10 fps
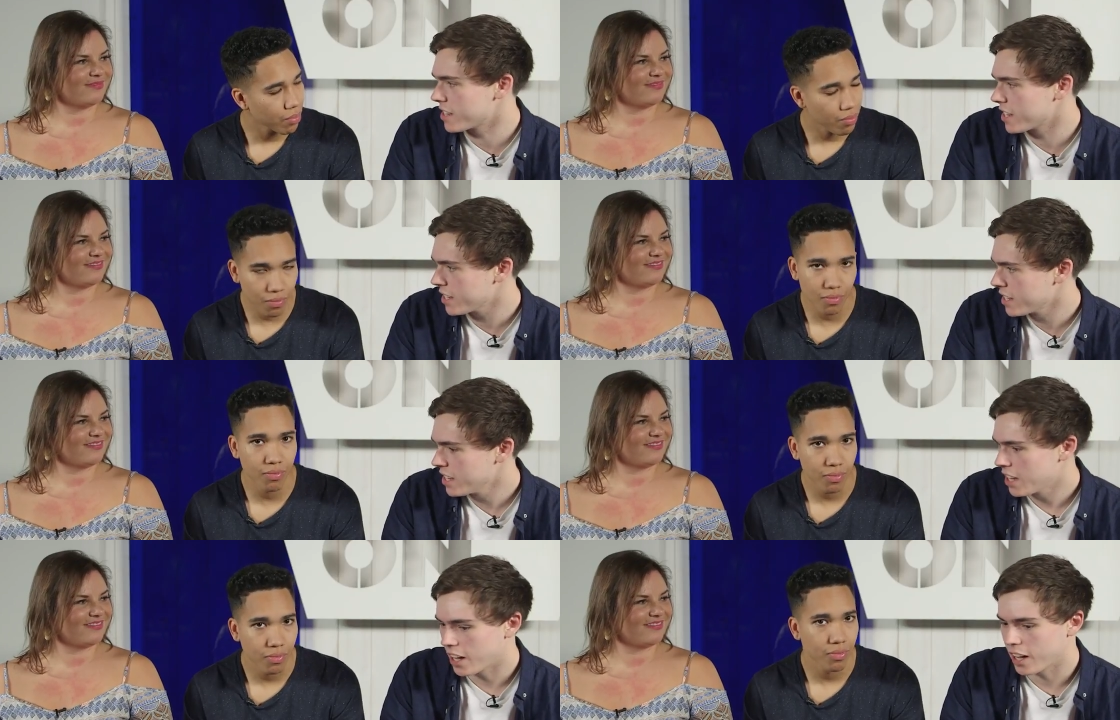Speaker 1: year.
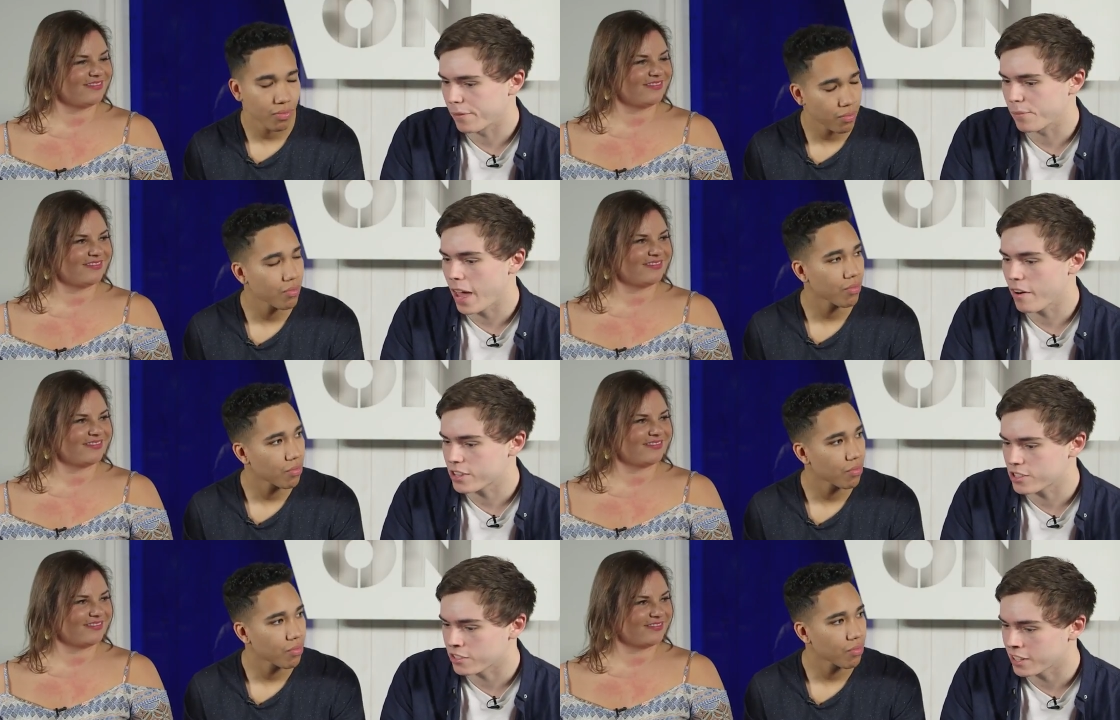
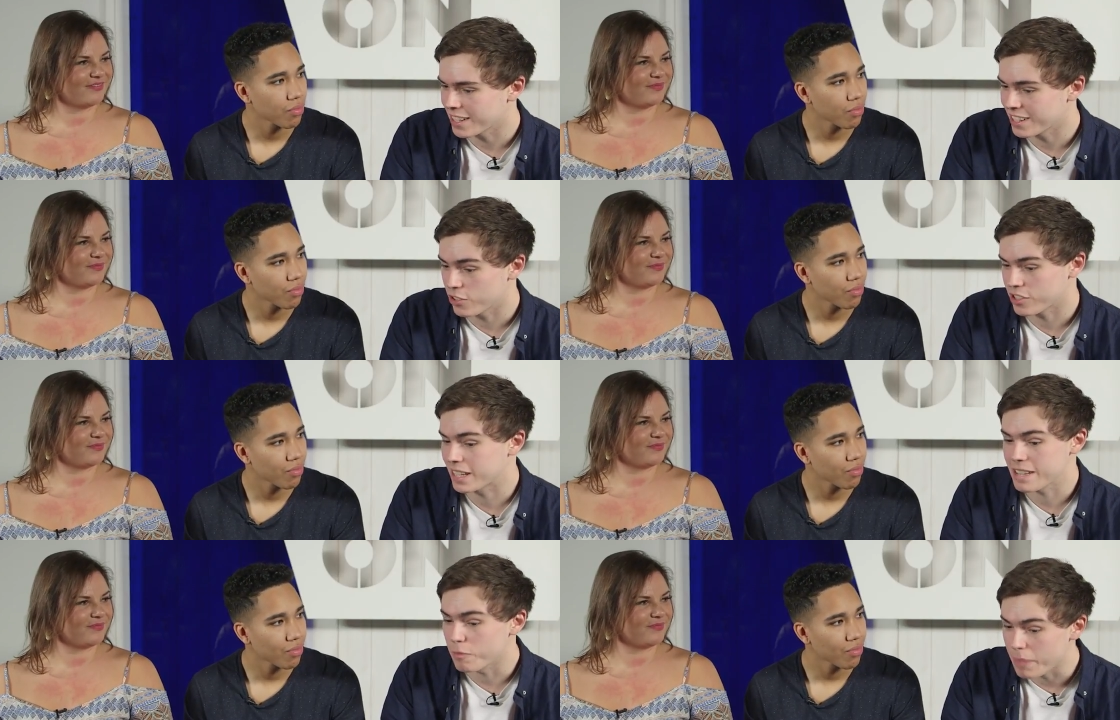Ericsson, it looks like
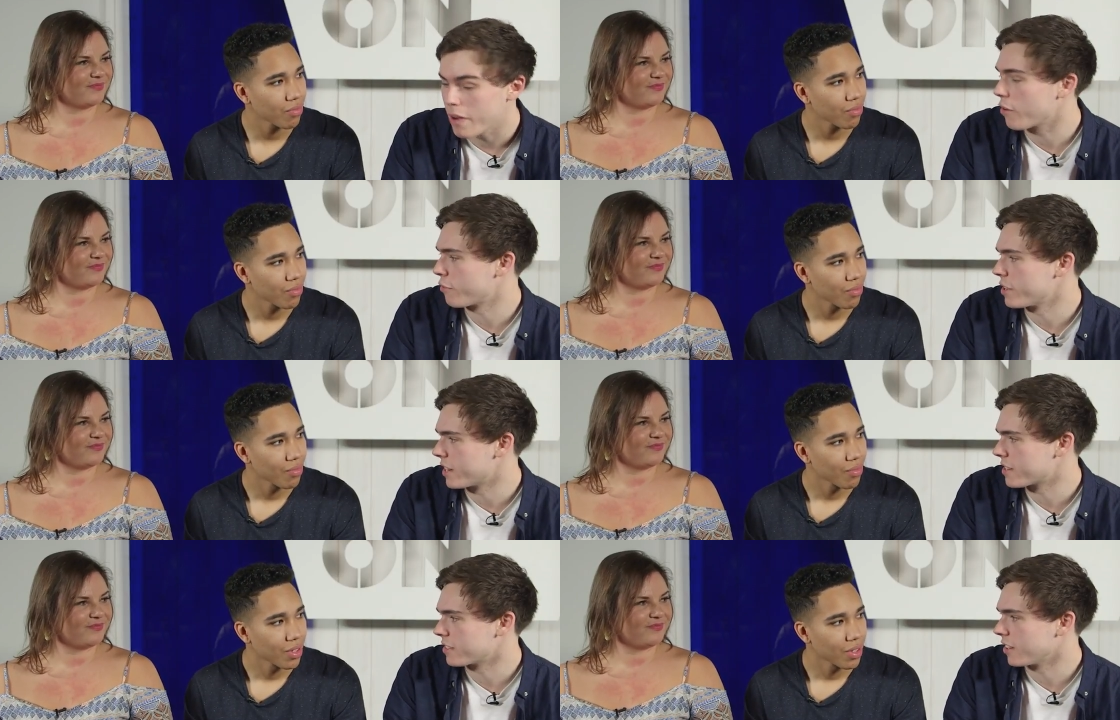he's even better at free
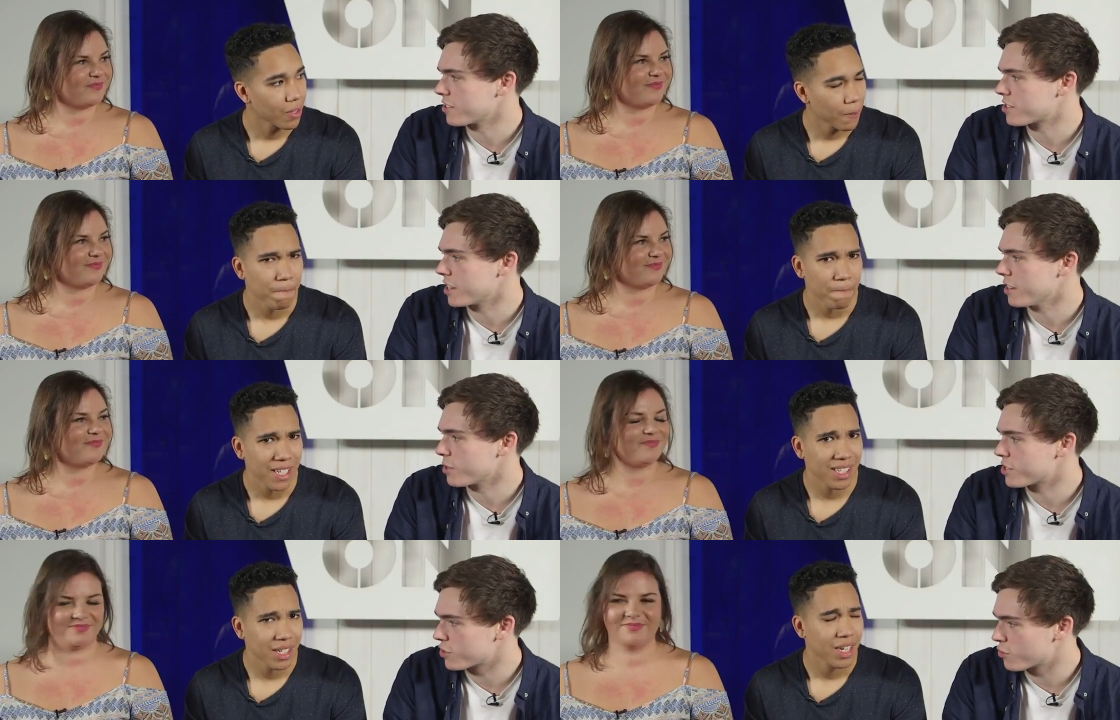kicks than last year,
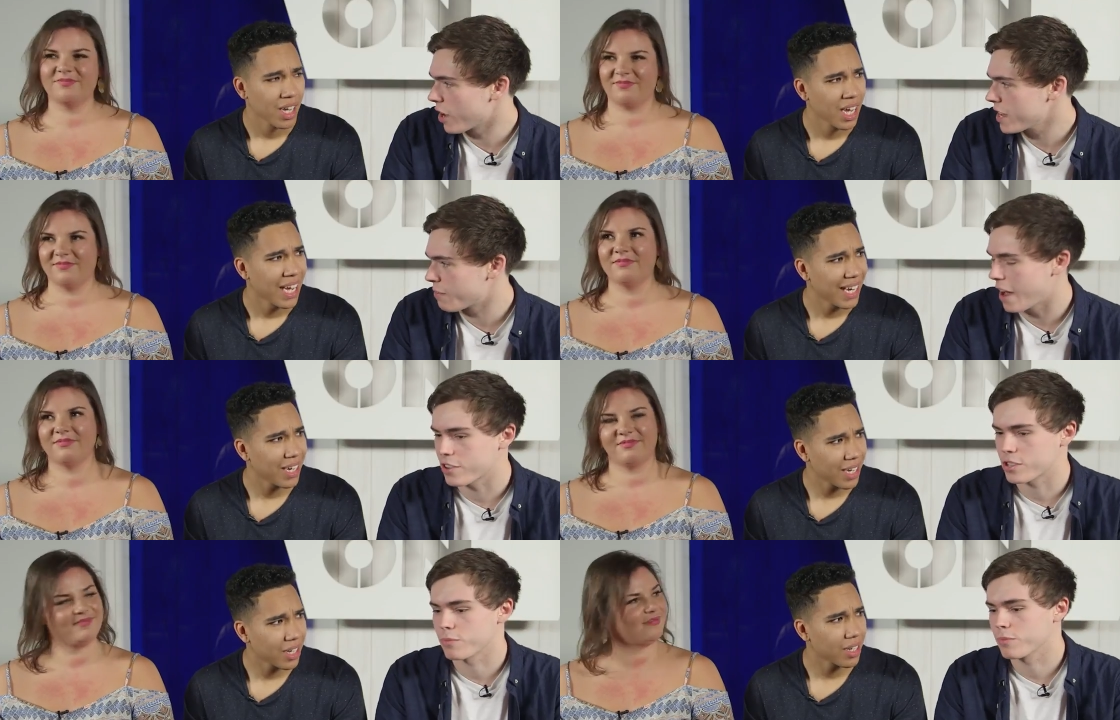which is great. But
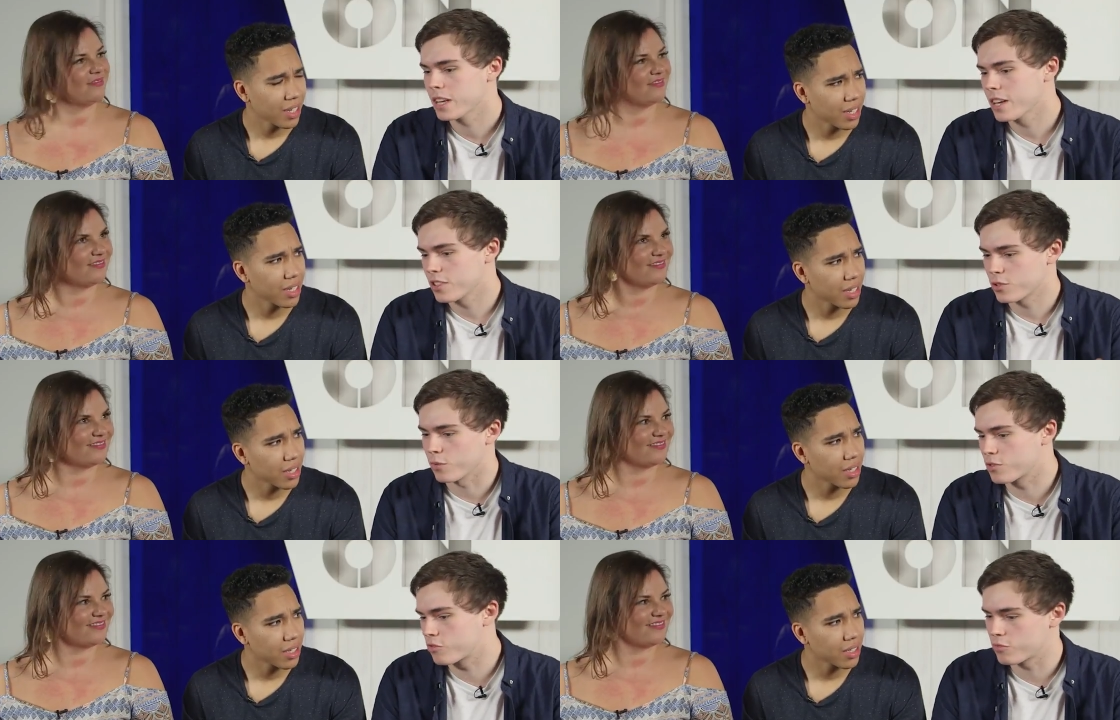Ericsson sort
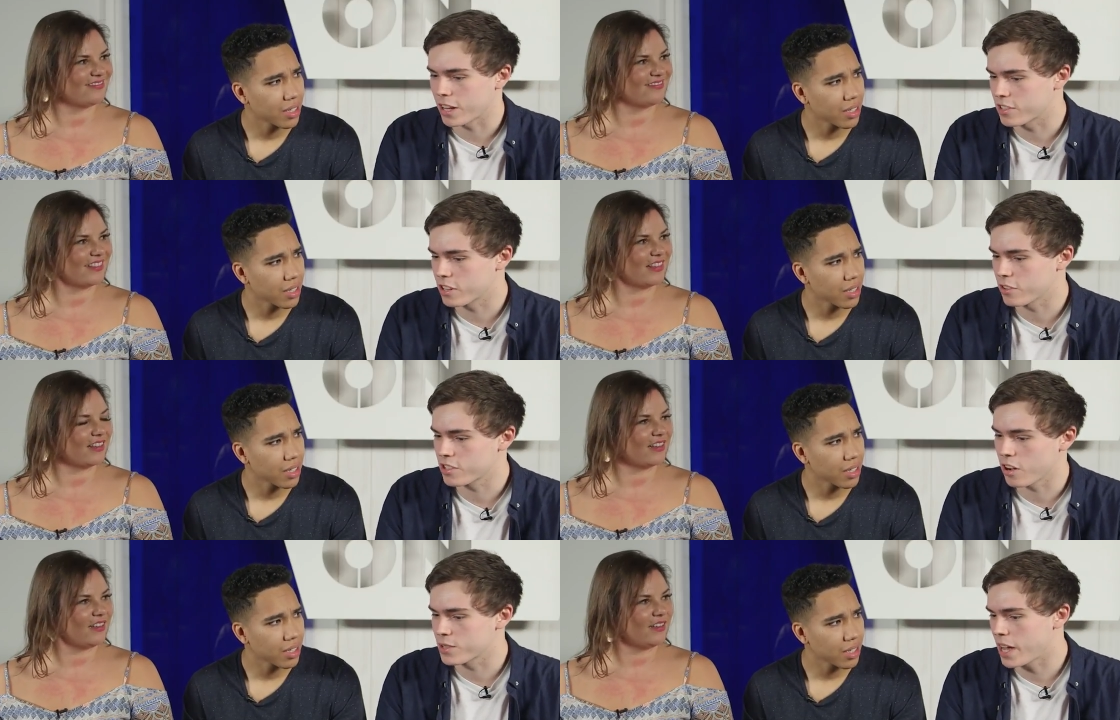of had a slow
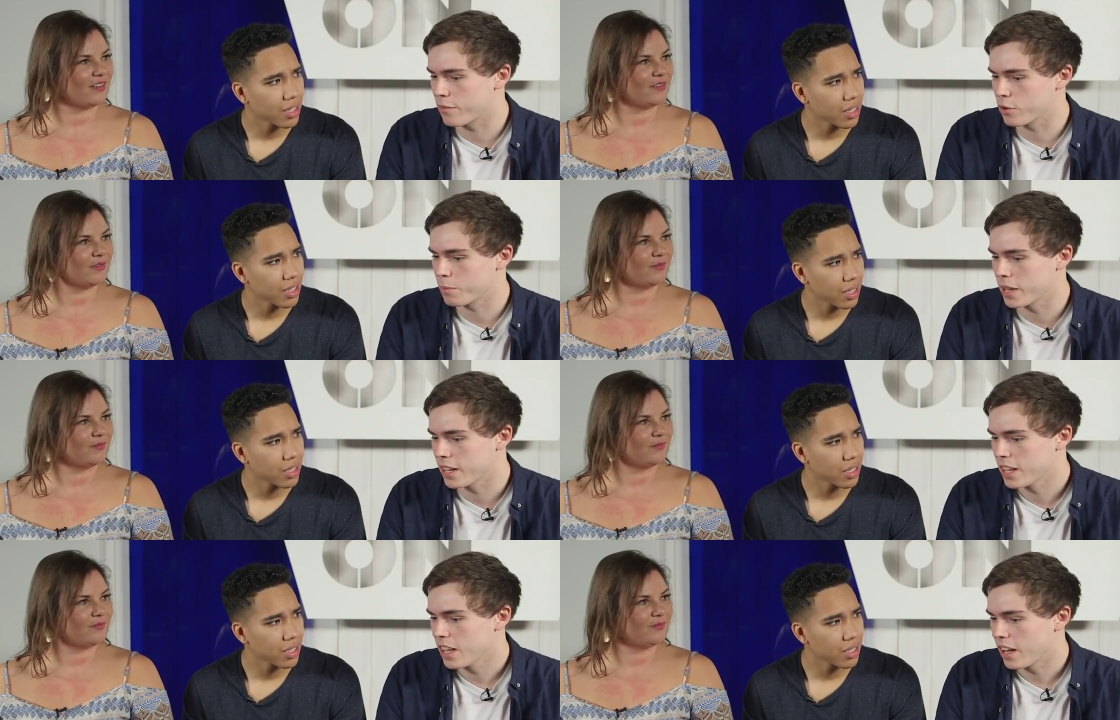start, was out for a bit.
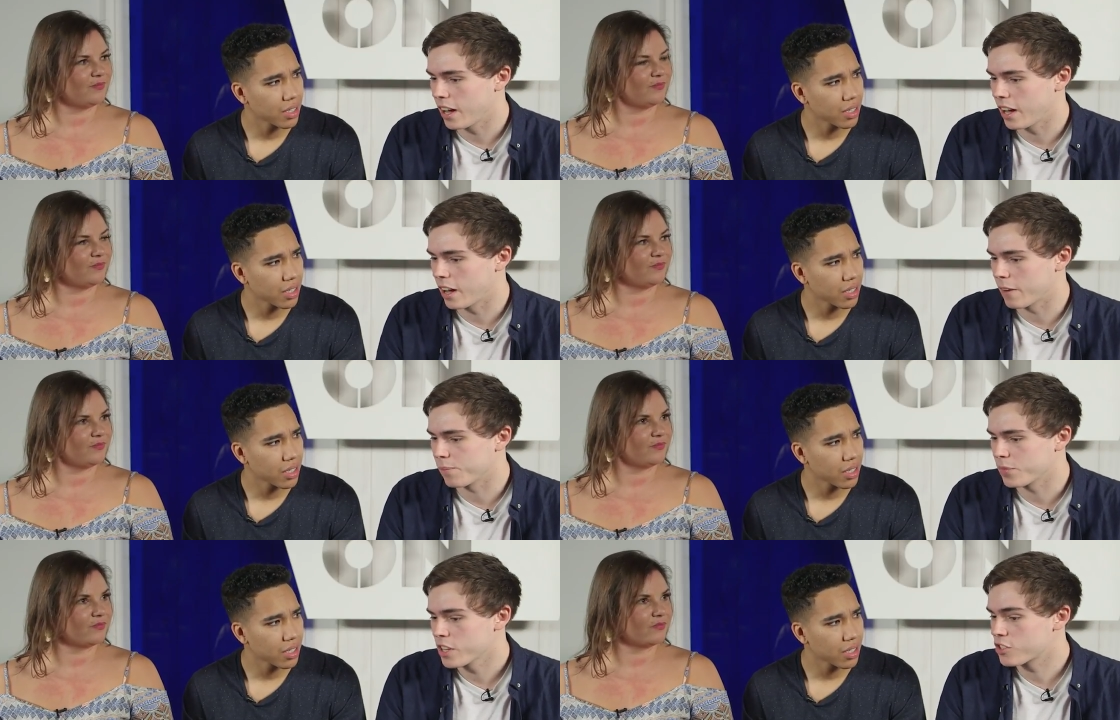
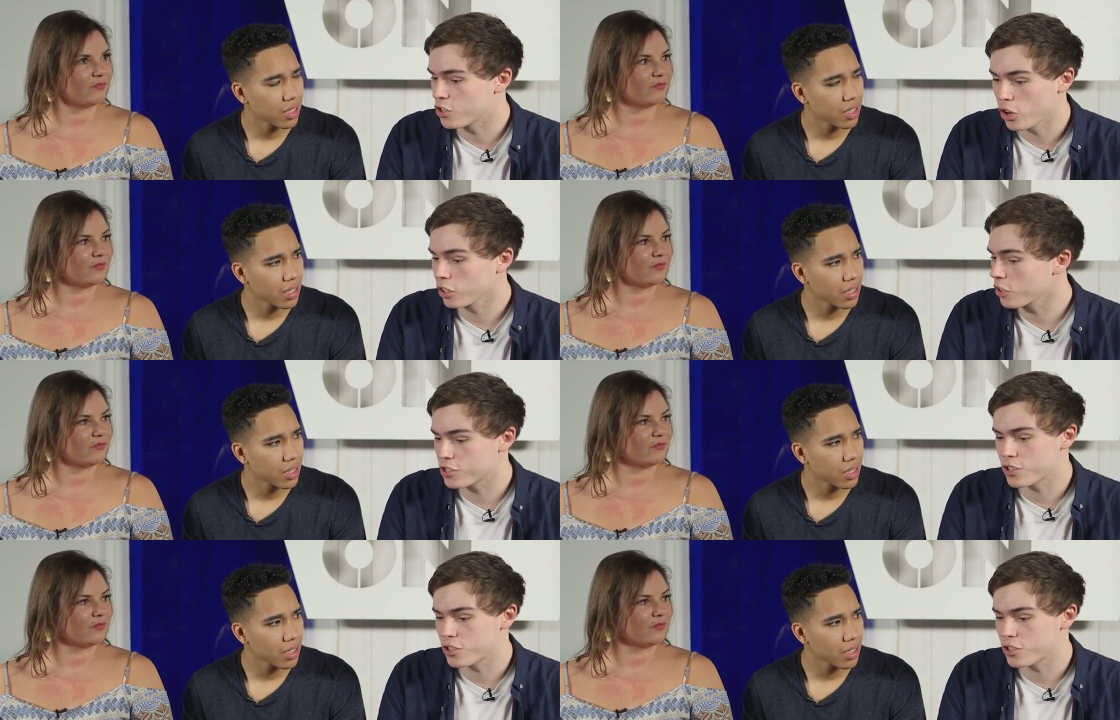Son looks